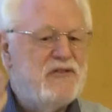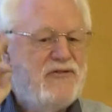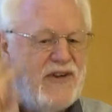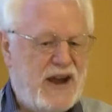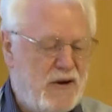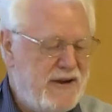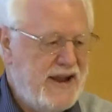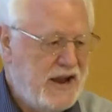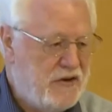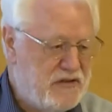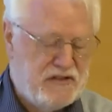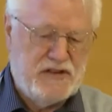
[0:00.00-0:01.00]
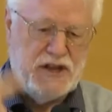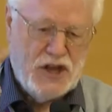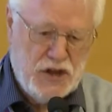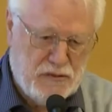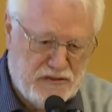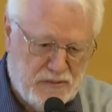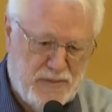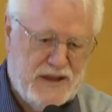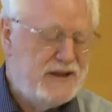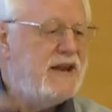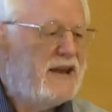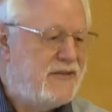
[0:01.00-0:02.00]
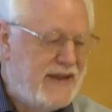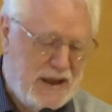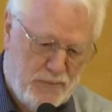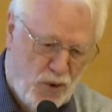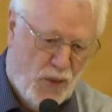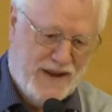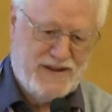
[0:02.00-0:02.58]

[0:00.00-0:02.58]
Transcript: very interested in usability at that point,